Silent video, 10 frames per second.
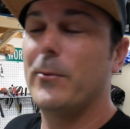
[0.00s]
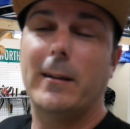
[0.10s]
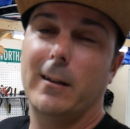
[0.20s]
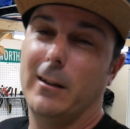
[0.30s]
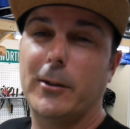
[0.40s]

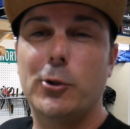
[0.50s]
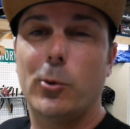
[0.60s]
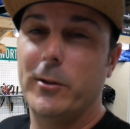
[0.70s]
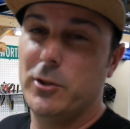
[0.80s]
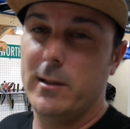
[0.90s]
than an
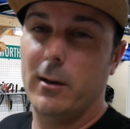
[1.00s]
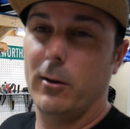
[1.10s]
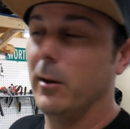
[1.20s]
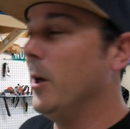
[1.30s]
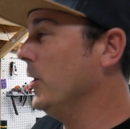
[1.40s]
electrical
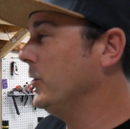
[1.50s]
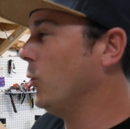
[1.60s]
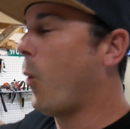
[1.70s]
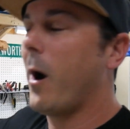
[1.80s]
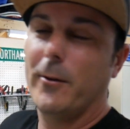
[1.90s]
engineer to
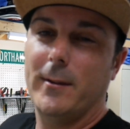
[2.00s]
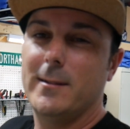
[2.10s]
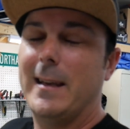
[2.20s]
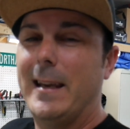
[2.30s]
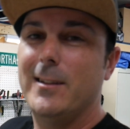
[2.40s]
wire
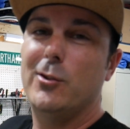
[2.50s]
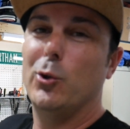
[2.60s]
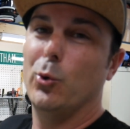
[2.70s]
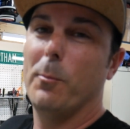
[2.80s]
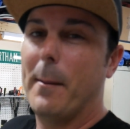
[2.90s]
this
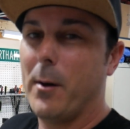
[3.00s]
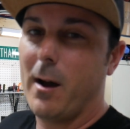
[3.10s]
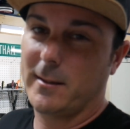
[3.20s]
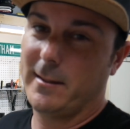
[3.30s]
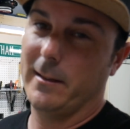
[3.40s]
into my
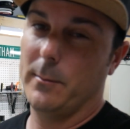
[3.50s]
box down in the